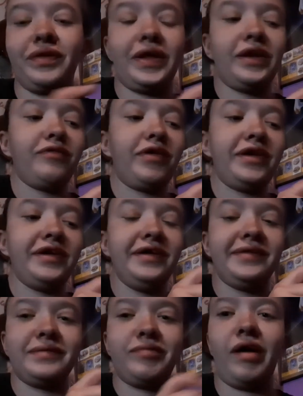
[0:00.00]
Getting ready to
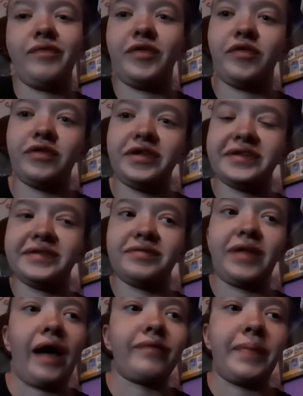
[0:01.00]
eat some ravioli
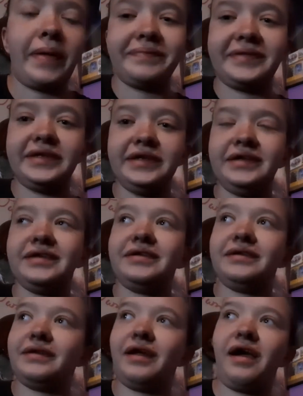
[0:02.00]
and have a Pepsi,
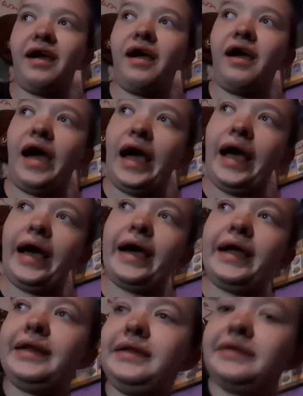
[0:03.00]
and
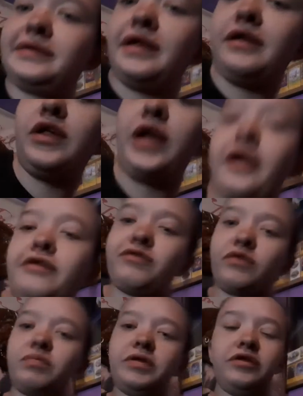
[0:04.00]
I didn't take you guys
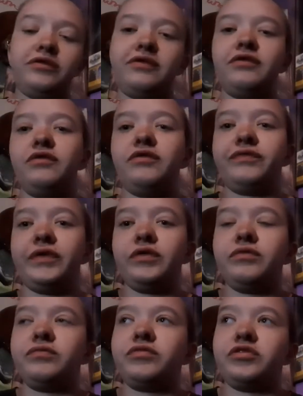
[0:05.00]
with me to
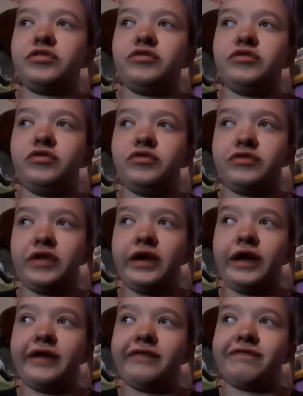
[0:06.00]
film Tuesday
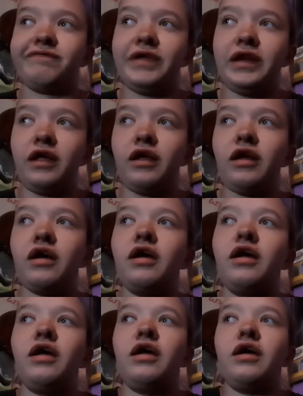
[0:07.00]
night's feeding
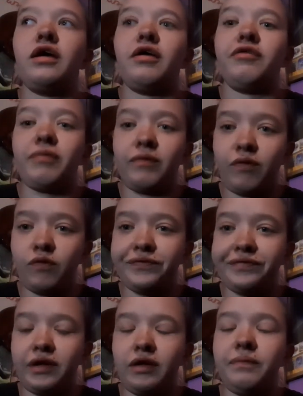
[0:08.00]
because my phone
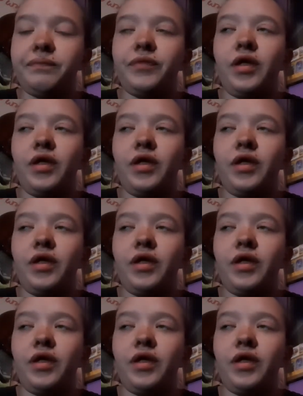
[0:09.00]
was dead.